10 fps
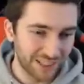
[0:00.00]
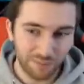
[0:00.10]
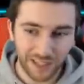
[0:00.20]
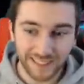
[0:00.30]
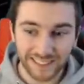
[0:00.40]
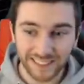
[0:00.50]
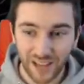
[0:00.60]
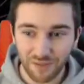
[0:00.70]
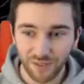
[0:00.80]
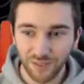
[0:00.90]
Play
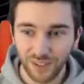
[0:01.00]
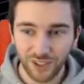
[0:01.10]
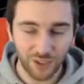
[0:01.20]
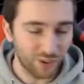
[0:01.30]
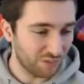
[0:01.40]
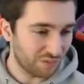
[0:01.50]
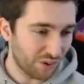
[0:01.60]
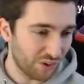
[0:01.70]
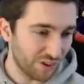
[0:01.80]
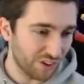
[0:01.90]
seven, and you got the
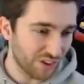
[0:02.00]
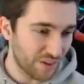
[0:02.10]
Frog.